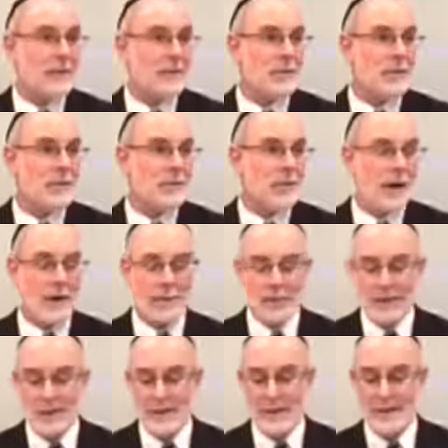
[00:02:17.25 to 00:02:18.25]
The reason why I'm
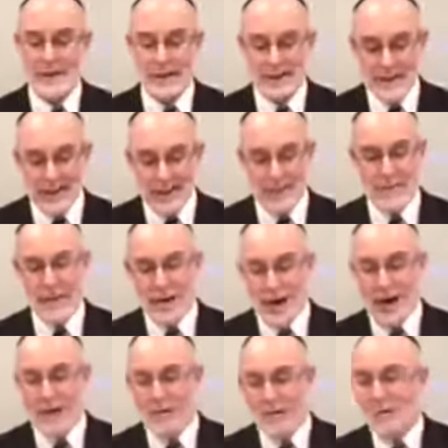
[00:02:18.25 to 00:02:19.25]
learning this
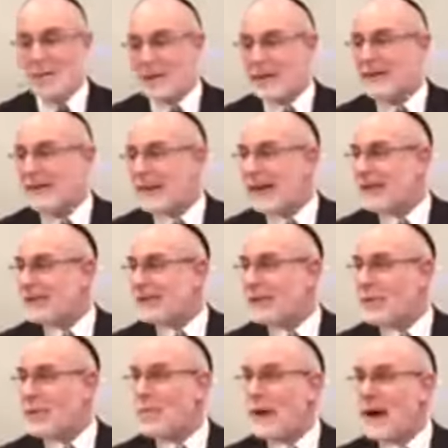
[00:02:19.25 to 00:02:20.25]
also because it has to
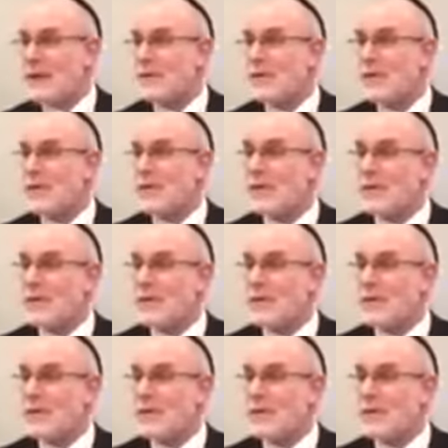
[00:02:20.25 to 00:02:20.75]
do with Passover.